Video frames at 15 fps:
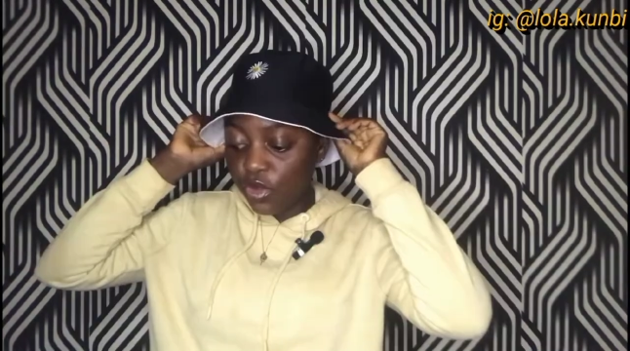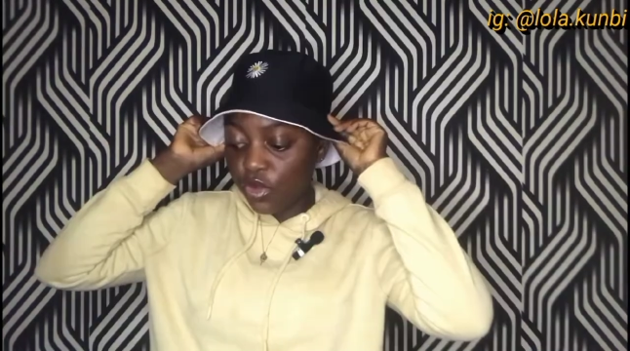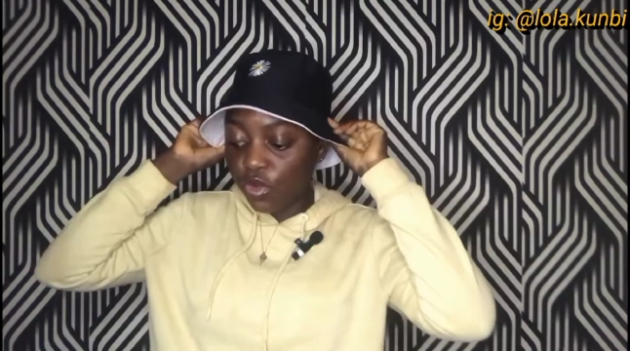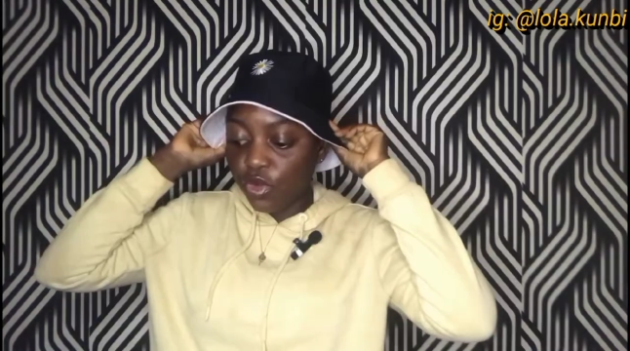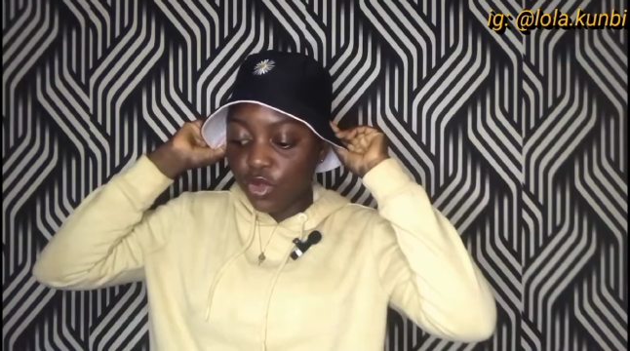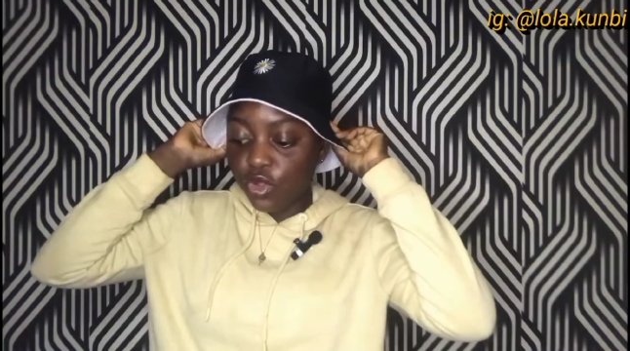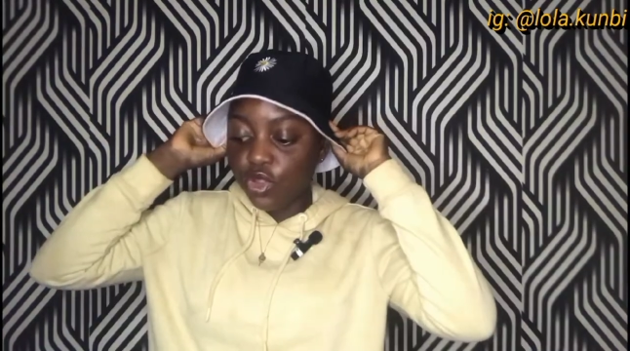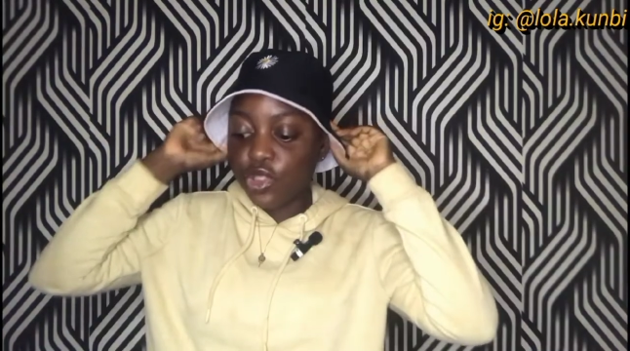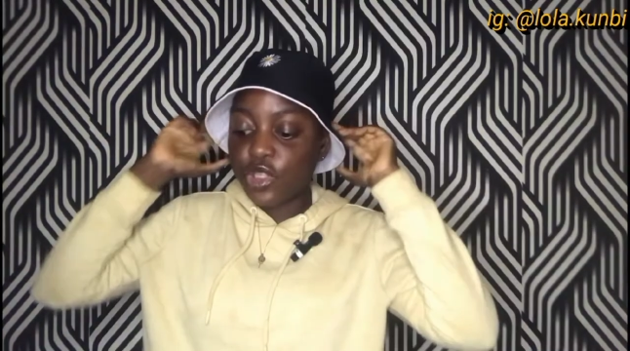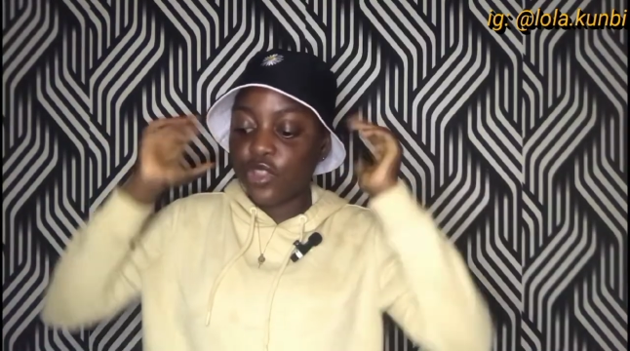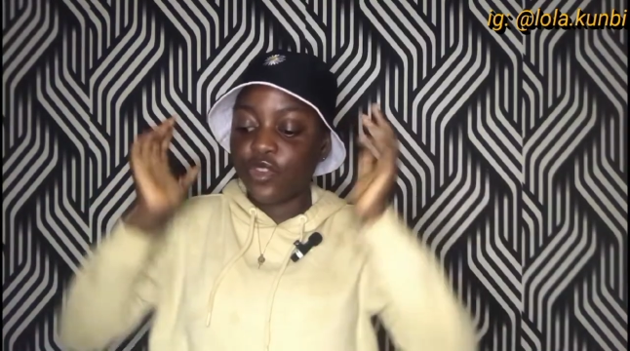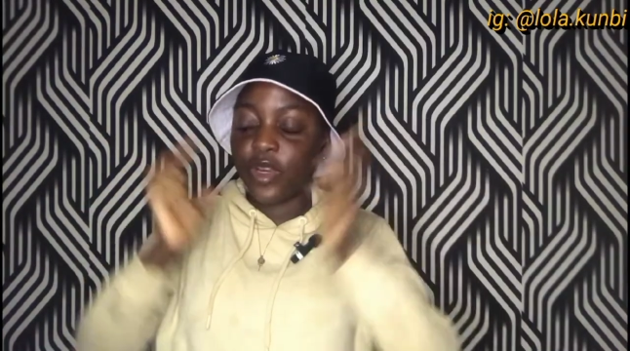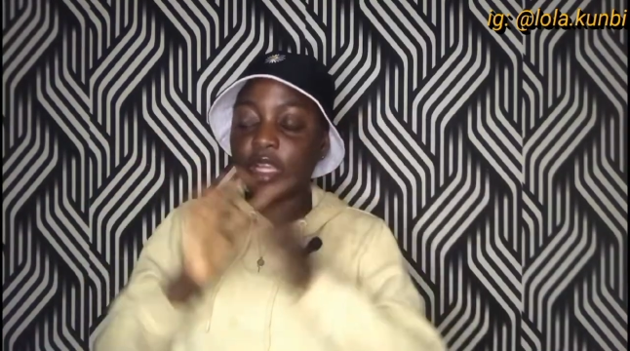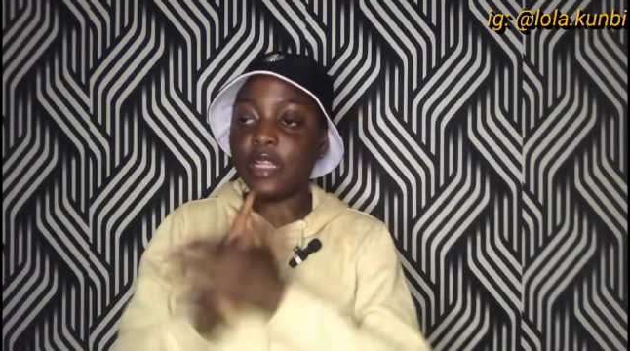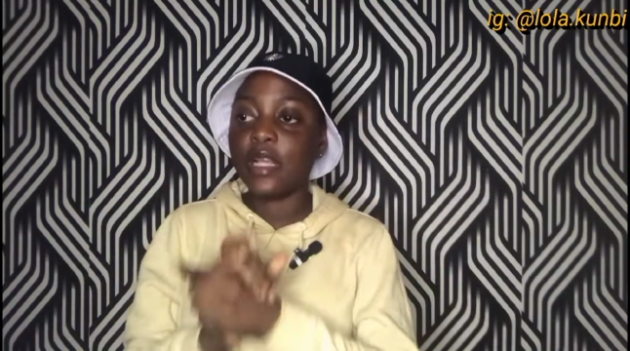I'm going to go to
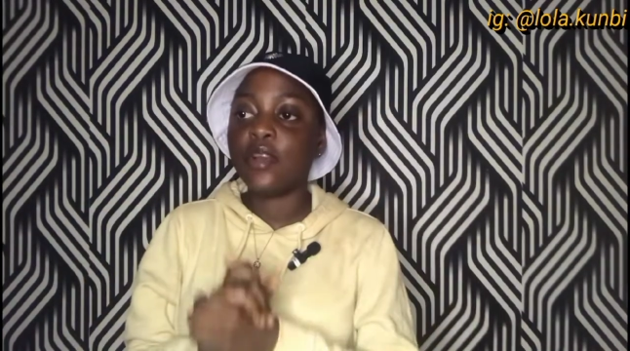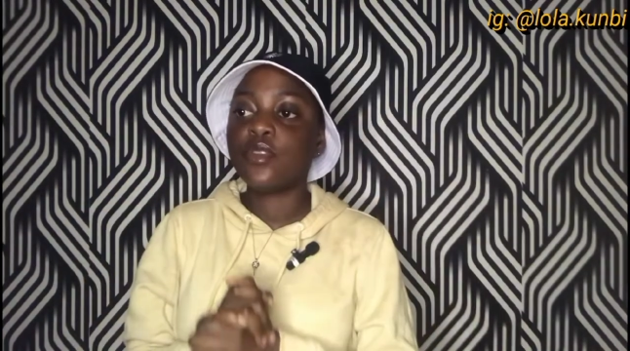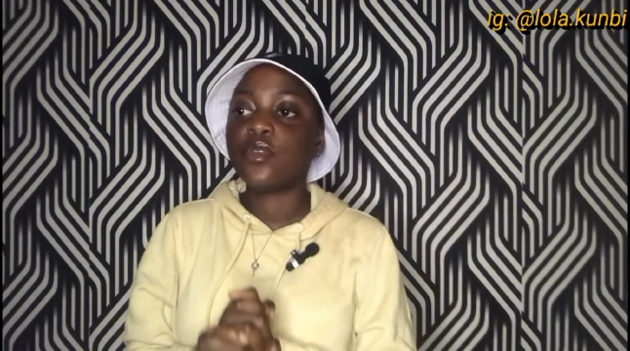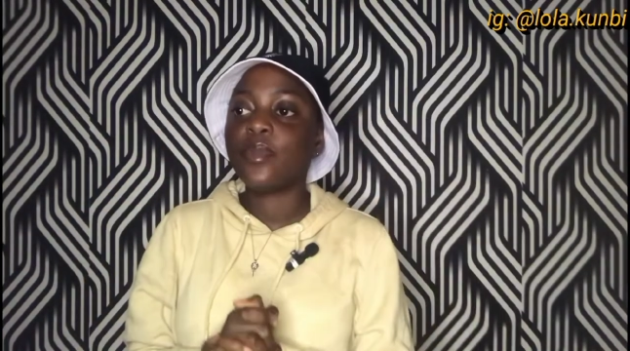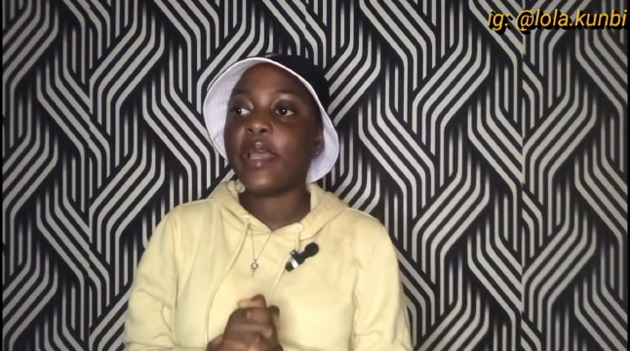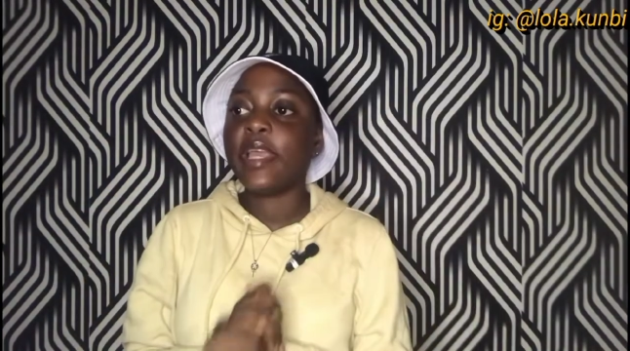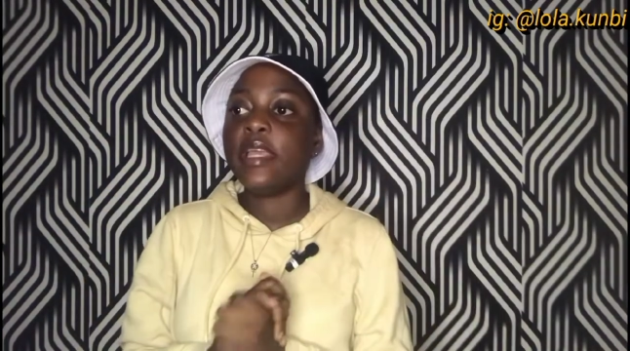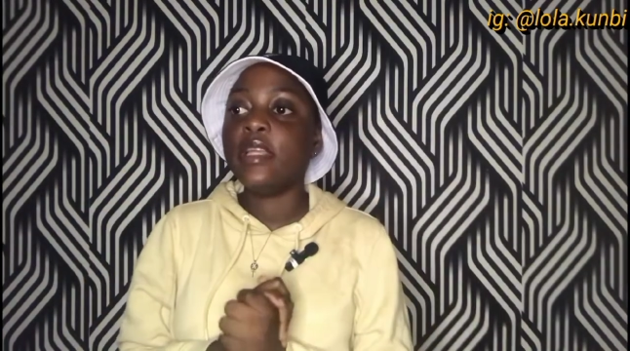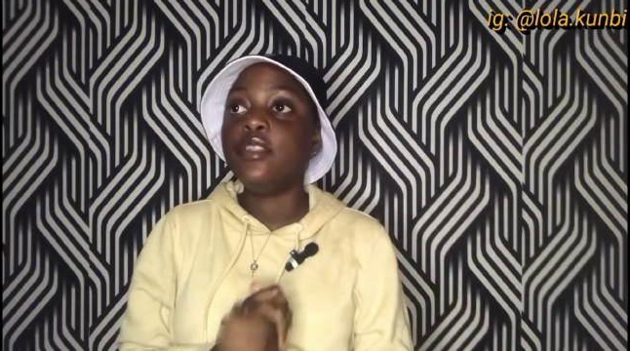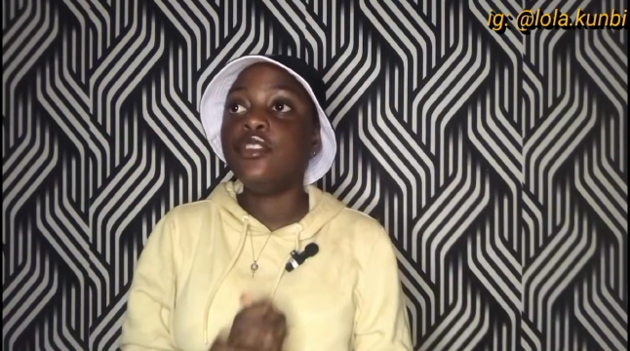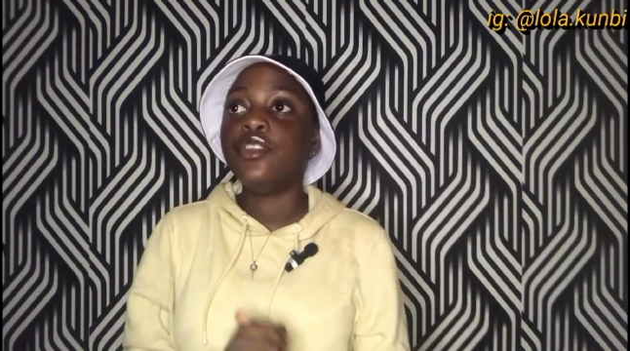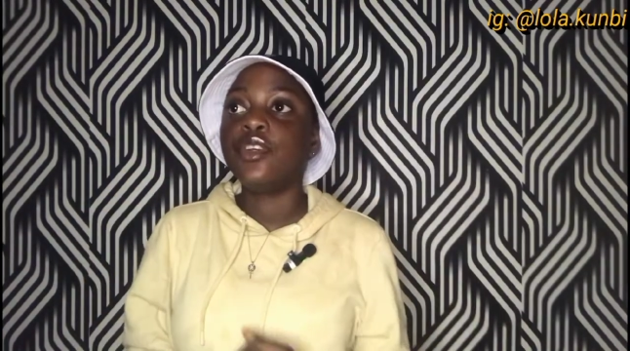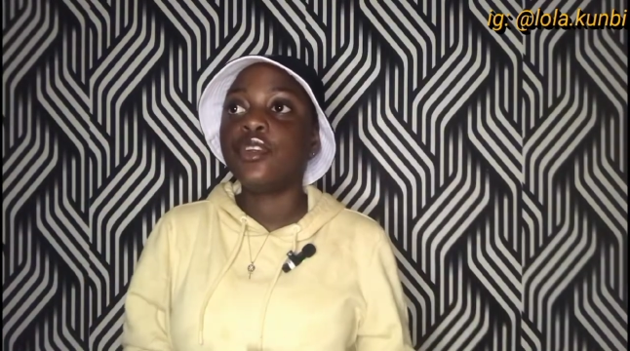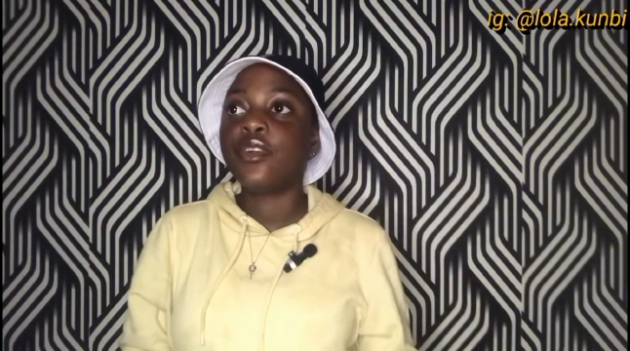Josh I want to buy a